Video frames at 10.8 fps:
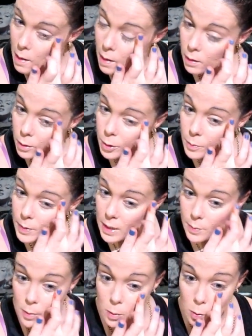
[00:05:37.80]
A lot of
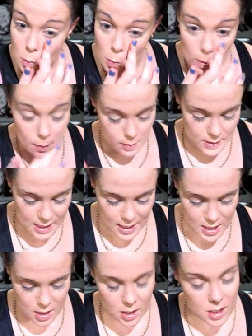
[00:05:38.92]
people
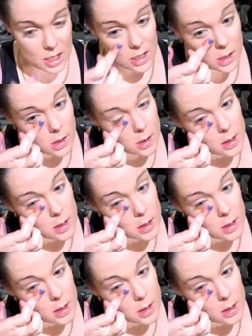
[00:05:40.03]
say that this